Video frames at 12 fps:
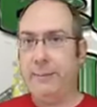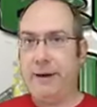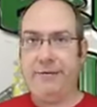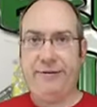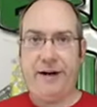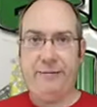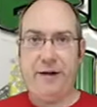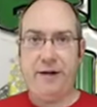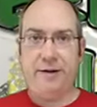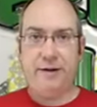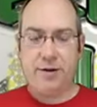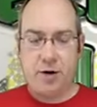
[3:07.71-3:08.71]
about 5
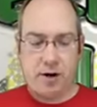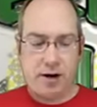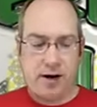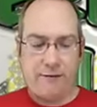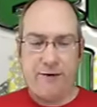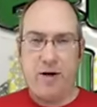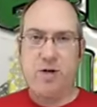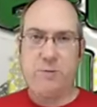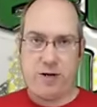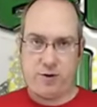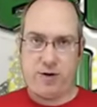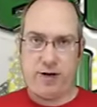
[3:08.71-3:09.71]
minutes. So I finished
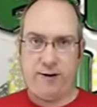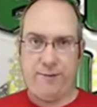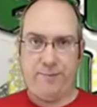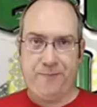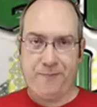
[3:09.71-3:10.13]
my drink